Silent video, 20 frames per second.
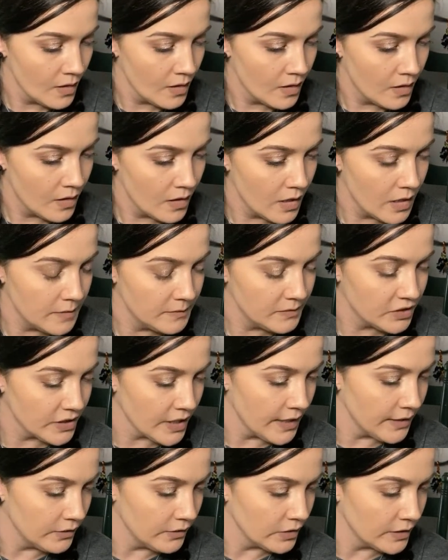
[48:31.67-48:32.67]
Uh, I'm just
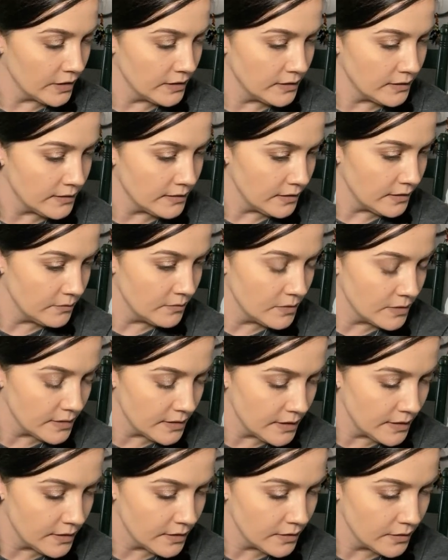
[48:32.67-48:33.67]
kind of looking, seeing what's
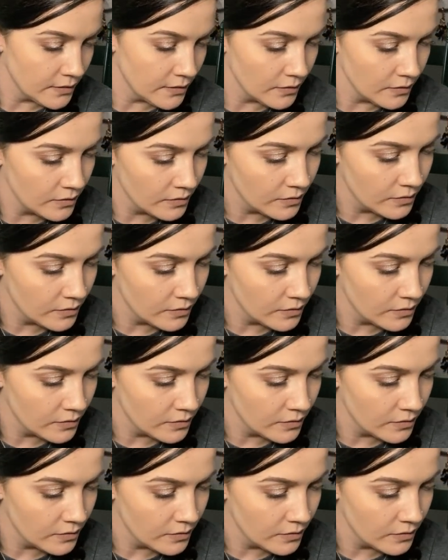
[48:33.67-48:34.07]
here.